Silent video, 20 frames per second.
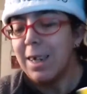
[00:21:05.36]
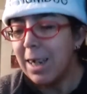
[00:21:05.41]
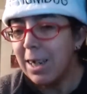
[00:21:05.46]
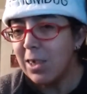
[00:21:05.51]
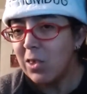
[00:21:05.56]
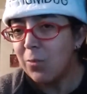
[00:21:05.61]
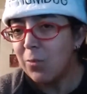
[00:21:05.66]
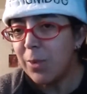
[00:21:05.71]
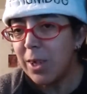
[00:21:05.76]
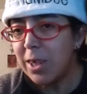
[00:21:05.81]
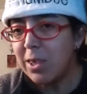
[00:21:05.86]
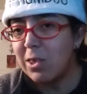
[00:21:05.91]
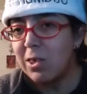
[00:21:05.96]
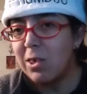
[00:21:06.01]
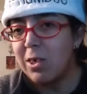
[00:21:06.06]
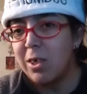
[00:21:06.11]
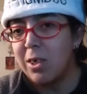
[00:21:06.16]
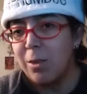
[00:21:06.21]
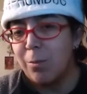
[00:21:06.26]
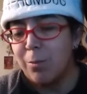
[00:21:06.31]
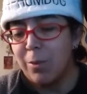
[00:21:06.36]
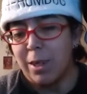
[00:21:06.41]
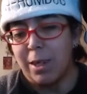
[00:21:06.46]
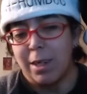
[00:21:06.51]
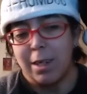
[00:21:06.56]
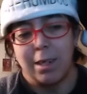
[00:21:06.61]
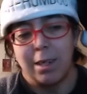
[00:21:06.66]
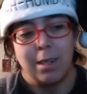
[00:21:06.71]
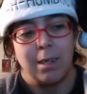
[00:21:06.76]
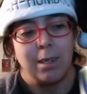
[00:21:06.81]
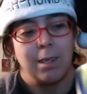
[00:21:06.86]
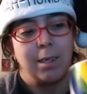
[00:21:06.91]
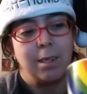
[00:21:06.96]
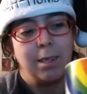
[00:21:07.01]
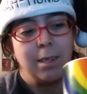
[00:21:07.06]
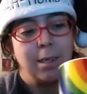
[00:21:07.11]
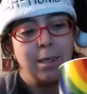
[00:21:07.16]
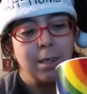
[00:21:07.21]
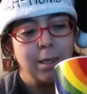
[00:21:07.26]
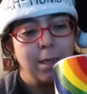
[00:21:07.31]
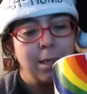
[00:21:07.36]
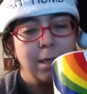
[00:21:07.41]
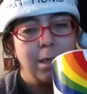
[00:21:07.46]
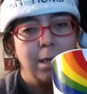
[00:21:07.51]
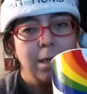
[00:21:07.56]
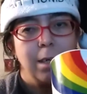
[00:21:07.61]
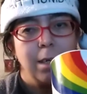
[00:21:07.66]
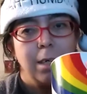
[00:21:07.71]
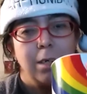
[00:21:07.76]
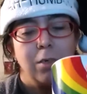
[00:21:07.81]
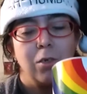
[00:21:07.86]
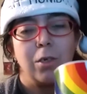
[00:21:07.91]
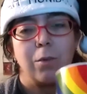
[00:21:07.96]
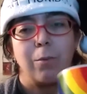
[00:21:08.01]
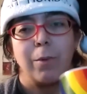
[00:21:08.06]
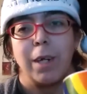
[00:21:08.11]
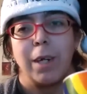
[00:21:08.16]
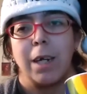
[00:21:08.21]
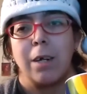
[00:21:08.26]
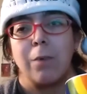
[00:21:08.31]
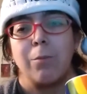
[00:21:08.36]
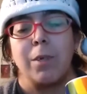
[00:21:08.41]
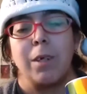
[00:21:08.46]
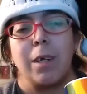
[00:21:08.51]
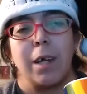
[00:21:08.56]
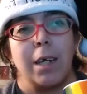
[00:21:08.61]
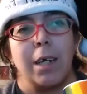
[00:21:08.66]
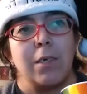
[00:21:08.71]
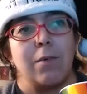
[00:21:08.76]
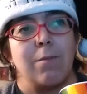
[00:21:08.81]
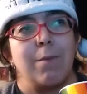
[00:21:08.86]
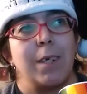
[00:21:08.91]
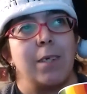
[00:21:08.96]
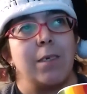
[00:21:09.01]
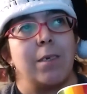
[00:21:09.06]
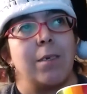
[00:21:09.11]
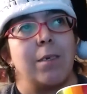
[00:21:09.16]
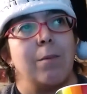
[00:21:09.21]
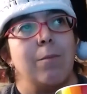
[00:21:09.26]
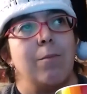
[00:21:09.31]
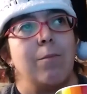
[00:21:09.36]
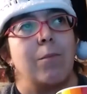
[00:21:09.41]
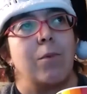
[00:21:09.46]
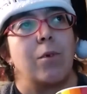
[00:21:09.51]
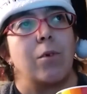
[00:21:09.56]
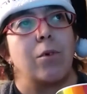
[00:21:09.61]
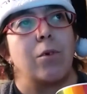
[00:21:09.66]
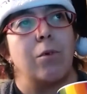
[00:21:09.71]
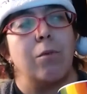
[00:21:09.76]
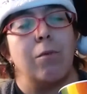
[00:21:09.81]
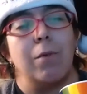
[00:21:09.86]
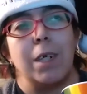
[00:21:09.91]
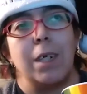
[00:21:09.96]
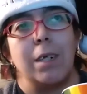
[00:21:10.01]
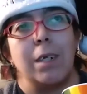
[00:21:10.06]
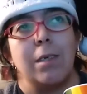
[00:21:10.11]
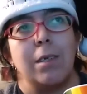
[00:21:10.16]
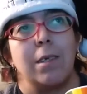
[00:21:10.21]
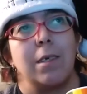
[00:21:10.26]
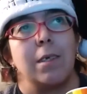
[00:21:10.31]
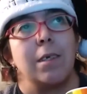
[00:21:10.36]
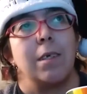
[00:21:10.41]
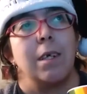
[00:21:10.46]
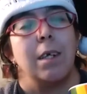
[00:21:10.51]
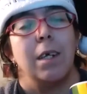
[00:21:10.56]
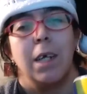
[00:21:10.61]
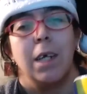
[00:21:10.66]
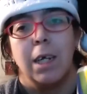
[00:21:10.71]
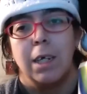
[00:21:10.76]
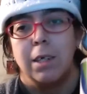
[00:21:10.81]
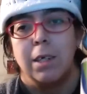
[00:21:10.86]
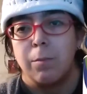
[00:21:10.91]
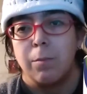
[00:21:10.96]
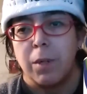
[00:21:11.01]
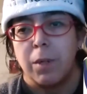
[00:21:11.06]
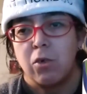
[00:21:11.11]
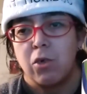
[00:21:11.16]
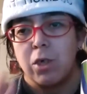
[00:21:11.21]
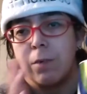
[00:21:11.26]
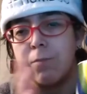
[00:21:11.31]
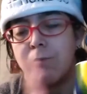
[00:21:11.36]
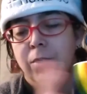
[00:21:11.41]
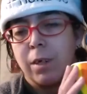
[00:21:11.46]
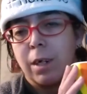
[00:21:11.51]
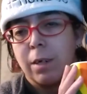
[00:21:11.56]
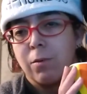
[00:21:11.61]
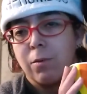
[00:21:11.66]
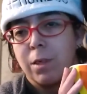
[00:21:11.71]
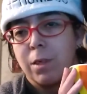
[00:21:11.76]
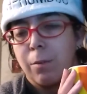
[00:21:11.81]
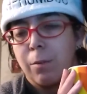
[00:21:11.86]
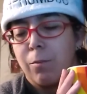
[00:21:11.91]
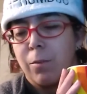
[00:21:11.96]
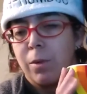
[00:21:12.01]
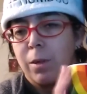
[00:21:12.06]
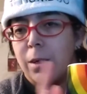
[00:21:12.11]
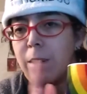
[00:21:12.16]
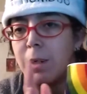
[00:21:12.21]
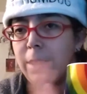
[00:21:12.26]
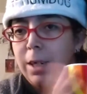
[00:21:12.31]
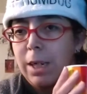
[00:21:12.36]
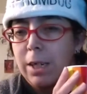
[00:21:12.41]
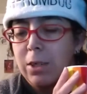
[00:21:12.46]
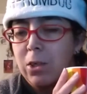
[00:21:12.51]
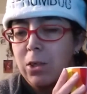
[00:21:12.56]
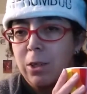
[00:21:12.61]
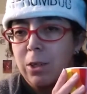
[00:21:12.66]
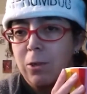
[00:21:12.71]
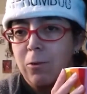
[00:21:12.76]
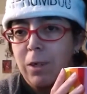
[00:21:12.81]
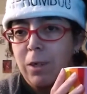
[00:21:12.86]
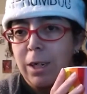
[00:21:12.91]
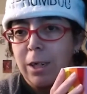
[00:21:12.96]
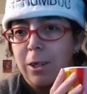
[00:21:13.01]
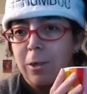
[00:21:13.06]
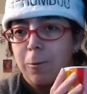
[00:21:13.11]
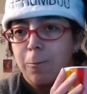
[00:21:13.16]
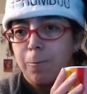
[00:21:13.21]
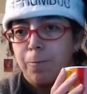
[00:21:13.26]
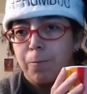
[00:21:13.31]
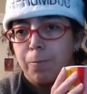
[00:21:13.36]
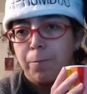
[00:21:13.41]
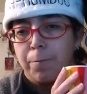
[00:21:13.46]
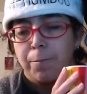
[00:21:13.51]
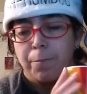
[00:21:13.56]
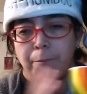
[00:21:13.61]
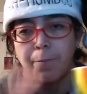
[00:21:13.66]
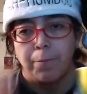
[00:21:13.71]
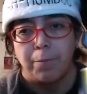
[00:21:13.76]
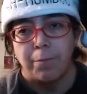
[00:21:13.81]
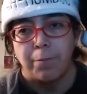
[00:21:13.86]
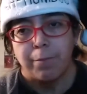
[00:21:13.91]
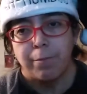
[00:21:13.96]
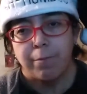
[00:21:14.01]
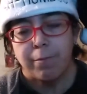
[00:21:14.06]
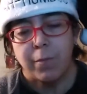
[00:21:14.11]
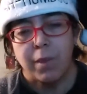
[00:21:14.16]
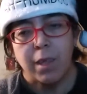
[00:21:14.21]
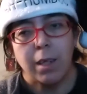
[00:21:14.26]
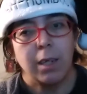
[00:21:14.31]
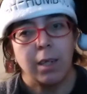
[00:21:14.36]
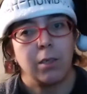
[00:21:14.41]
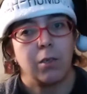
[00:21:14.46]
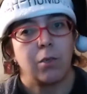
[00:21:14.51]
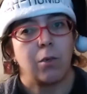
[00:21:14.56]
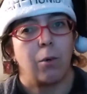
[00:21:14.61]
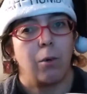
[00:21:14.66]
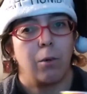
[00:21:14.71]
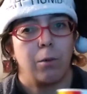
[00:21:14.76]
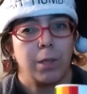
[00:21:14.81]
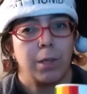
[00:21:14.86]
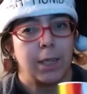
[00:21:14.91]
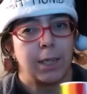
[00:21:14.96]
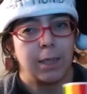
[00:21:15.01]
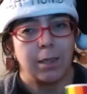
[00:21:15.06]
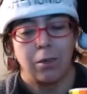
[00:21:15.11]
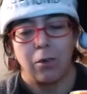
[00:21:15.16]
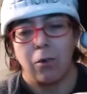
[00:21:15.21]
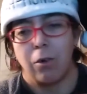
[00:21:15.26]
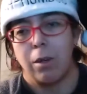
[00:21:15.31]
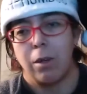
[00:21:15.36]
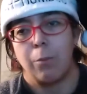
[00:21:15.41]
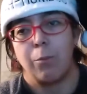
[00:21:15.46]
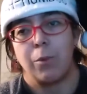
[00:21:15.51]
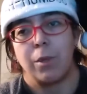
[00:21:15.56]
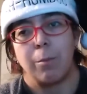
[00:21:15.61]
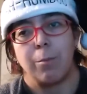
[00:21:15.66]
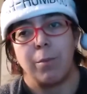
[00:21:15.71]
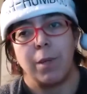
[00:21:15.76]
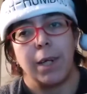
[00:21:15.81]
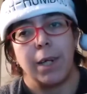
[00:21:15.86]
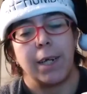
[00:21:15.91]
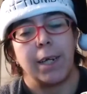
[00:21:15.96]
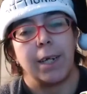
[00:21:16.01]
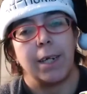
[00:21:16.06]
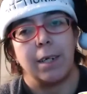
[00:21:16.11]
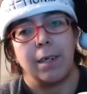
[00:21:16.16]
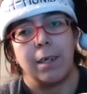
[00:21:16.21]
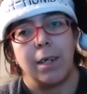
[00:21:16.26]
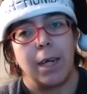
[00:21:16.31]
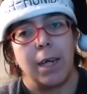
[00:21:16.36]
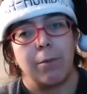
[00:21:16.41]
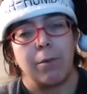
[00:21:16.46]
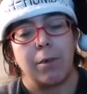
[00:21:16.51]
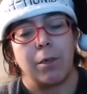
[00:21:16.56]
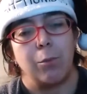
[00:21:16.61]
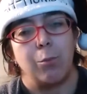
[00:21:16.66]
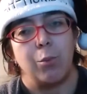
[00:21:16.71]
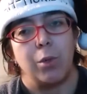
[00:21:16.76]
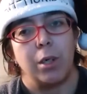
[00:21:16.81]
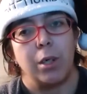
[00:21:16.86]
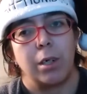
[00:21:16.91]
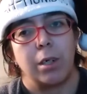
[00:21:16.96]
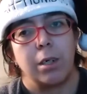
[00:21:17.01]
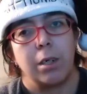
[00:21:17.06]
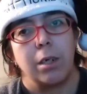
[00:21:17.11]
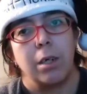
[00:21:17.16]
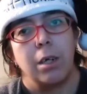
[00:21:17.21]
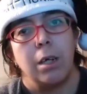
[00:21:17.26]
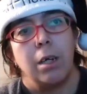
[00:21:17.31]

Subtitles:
not sponsored, but just want to help you guys find some good reads. Especially if you have something nice to drink. It's cold, you get to curl up with a blanket and have a good book.